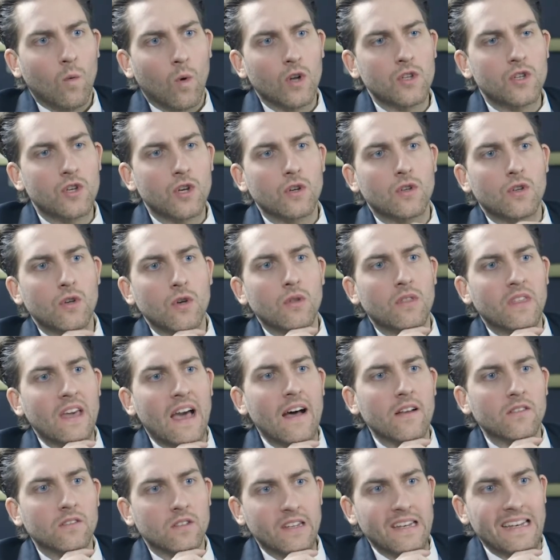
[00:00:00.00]
What's your
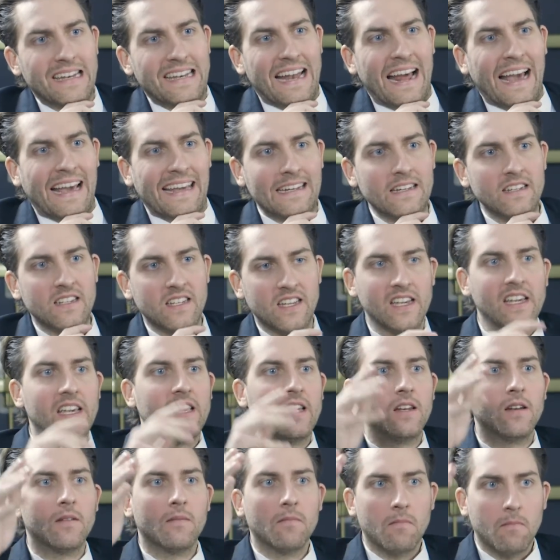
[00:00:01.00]

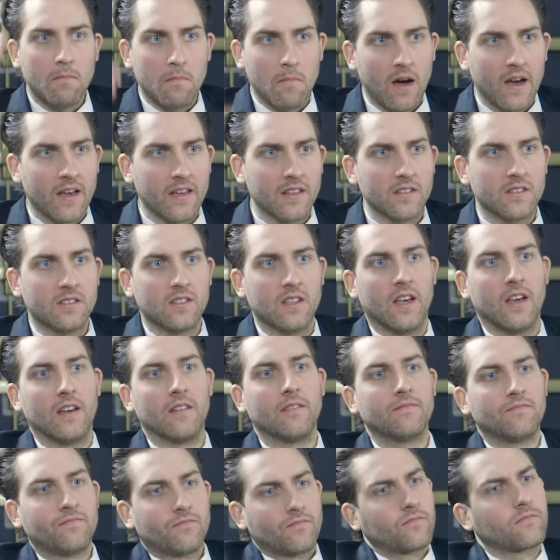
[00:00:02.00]
2019 mindset?
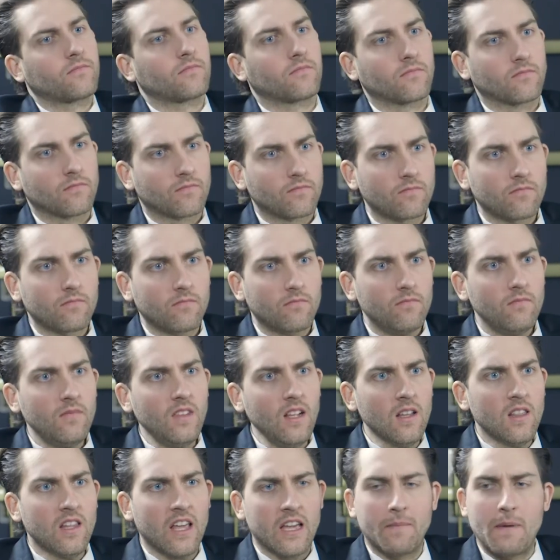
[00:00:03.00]

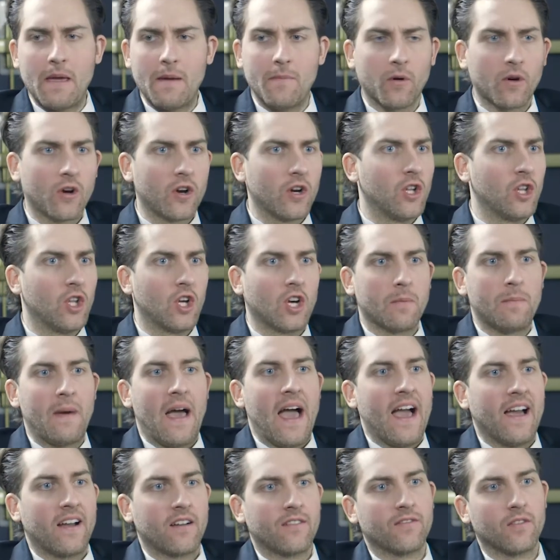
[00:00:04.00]
Like people are going to look
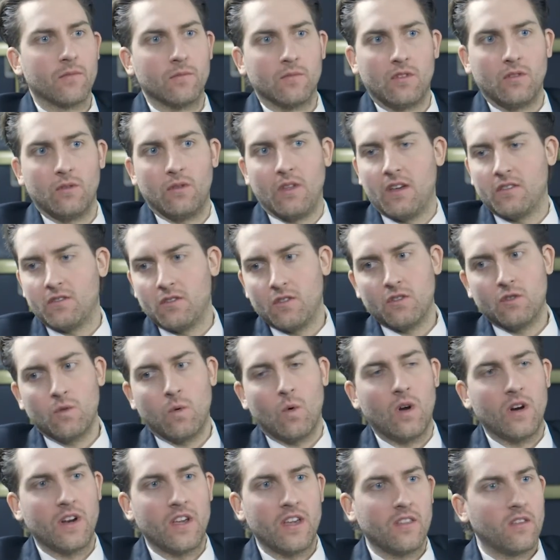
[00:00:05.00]
back from
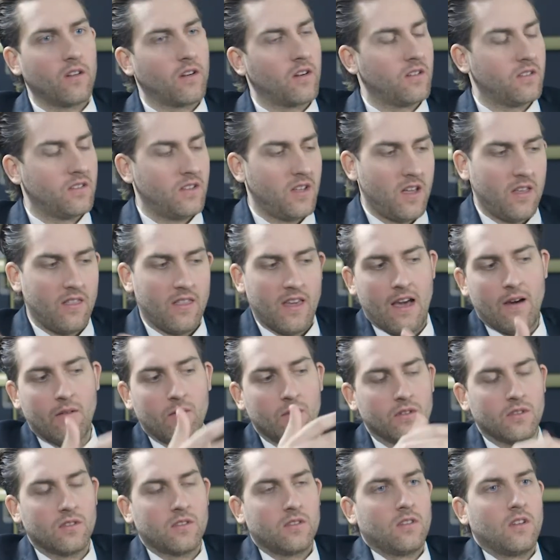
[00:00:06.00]
2020 and they're going to say that
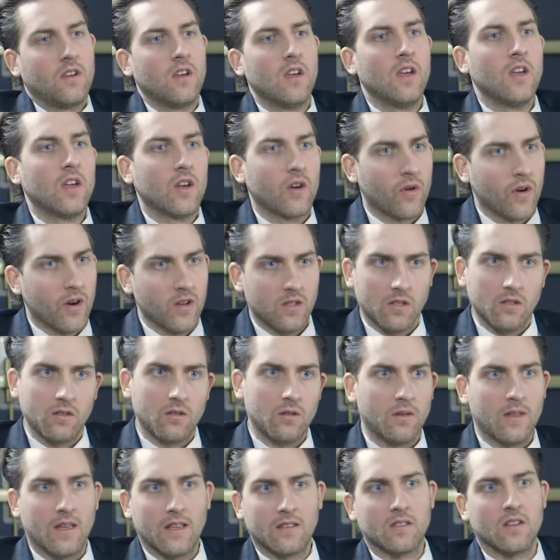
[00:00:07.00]
was Chris in
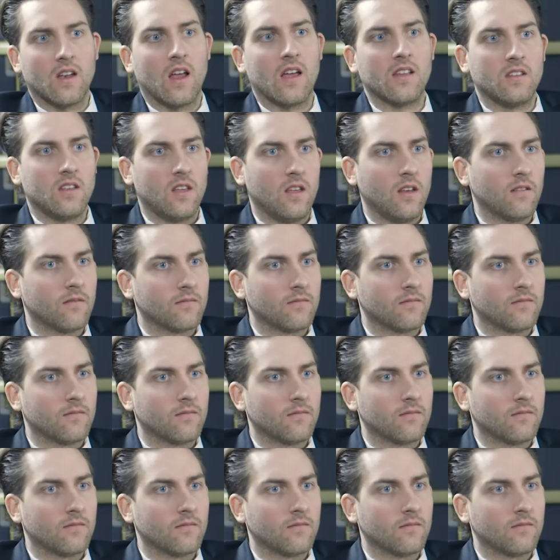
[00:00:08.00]
2019.